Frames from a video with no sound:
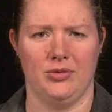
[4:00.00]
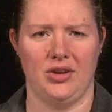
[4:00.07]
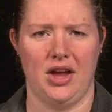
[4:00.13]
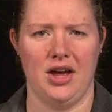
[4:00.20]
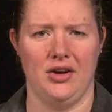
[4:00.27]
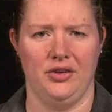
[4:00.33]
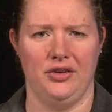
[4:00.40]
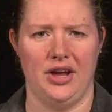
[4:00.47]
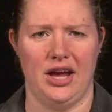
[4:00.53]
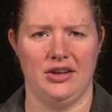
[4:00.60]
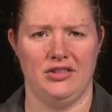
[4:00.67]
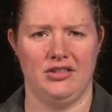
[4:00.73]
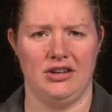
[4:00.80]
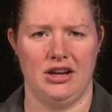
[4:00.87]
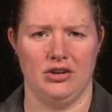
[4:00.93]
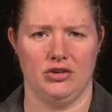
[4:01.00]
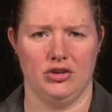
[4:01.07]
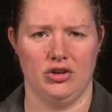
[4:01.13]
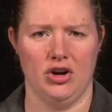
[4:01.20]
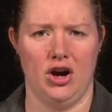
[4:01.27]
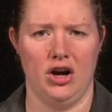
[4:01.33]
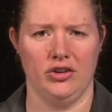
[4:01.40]
held at standard
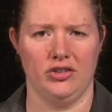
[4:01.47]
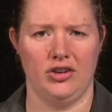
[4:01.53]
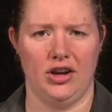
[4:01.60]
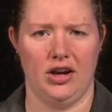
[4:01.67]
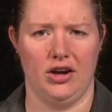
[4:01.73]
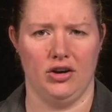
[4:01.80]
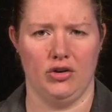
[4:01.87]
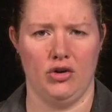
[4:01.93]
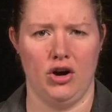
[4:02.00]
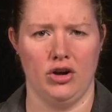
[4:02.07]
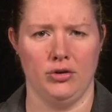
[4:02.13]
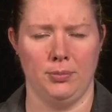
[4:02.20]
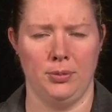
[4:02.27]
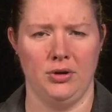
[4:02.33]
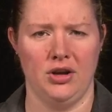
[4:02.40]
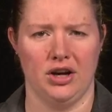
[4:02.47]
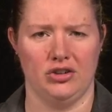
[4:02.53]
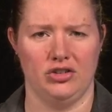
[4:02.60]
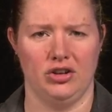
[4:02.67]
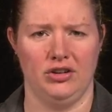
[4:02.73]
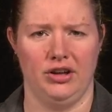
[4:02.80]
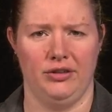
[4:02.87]
cost across
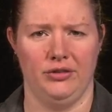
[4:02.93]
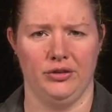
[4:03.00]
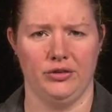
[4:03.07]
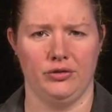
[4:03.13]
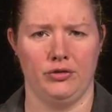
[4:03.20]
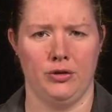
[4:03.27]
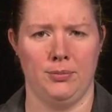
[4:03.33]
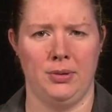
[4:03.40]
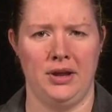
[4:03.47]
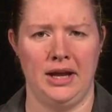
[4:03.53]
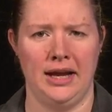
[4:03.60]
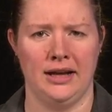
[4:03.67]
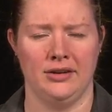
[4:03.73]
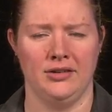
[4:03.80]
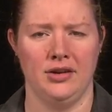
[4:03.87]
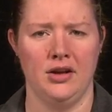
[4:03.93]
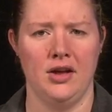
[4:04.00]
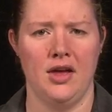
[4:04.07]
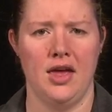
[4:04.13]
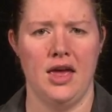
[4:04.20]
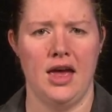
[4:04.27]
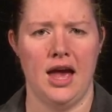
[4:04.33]
production levels for planned,
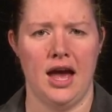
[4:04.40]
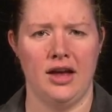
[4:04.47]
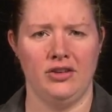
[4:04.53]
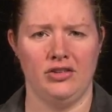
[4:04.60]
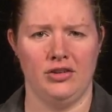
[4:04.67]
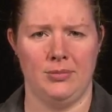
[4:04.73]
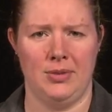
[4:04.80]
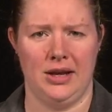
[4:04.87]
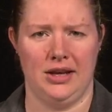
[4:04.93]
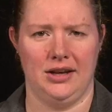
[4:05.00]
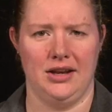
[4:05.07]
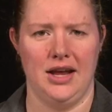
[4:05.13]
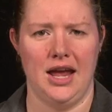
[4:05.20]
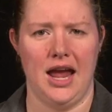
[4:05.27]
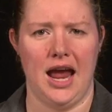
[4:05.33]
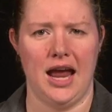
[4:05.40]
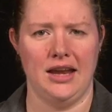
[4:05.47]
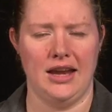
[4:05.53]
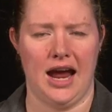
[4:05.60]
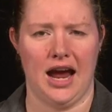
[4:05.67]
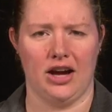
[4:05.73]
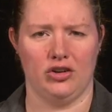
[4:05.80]
estimated, and
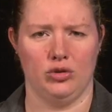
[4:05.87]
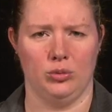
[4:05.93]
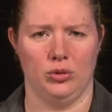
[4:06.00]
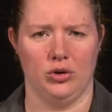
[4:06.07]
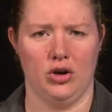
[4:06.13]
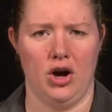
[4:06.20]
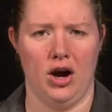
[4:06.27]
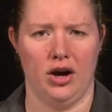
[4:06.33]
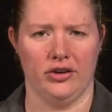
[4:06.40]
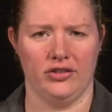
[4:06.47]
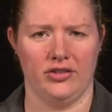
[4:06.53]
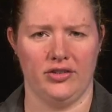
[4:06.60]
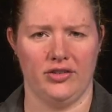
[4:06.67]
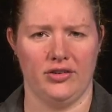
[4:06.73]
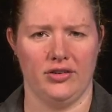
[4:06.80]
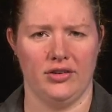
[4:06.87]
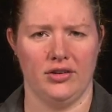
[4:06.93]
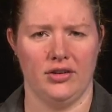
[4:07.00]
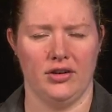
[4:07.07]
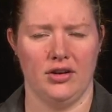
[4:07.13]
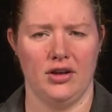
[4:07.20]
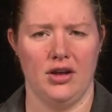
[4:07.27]
actual costs.
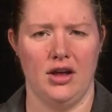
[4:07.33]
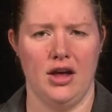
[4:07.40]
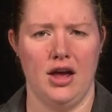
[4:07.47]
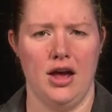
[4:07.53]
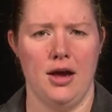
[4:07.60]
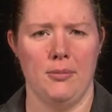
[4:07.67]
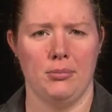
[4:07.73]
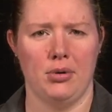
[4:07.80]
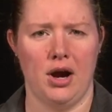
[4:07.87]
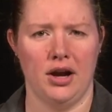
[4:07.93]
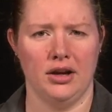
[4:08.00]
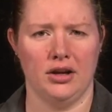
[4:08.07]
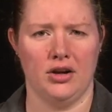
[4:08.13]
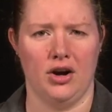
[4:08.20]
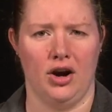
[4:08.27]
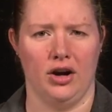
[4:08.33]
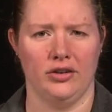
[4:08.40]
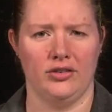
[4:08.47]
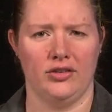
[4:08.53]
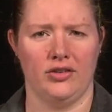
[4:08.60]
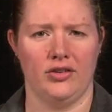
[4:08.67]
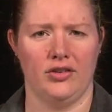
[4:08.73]
Product
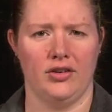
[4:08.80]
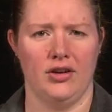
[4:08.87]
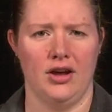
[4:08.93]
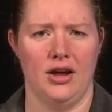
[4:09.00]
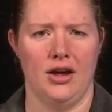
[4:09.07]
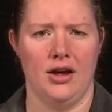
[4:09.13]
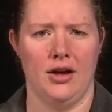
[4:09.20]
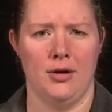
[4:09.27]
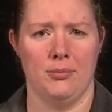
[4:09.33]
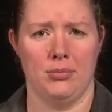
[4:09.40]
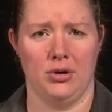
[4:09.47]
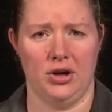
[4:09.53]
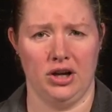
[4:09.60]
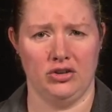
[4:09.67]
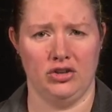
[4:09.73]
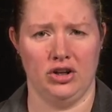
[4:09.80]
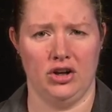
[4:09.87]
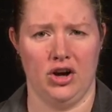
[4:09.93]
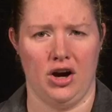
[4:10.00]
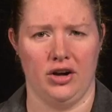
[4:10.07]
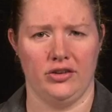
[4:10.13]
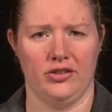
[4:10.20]
costs, production
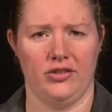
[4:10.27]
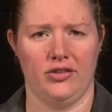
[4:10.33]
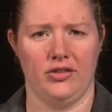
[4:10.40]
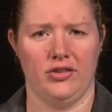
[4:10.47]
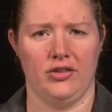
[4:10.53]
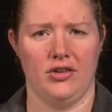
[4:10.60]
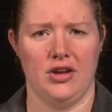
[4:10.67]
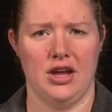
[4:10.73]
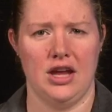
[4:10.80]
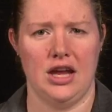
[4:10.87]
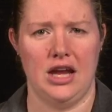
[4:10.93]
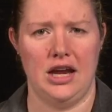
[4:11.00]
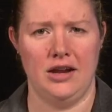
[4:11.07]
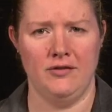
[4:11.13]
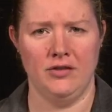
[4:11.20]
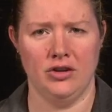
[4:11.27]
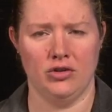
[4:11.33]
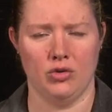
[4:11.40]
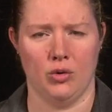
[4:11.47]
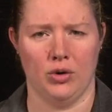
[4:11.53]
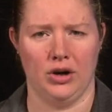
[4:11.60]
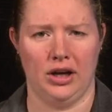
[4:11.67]
costs,
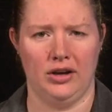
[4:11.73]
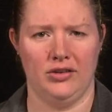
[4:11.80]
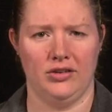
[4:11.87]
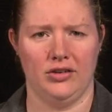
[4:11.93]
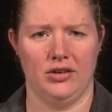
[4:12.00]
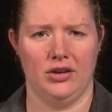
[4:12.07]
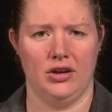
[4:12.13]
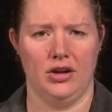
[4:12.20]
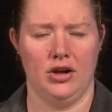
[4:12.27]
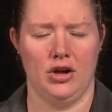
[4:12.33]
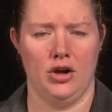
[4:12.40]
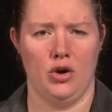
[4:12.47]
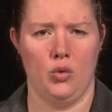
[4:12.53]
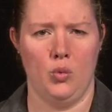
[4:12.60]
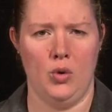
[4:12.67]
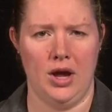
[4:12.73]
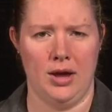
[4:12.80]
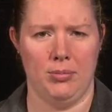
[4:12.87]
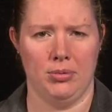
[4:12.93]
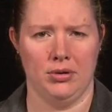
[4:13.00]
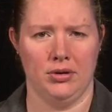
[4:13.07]
inventories, WIP,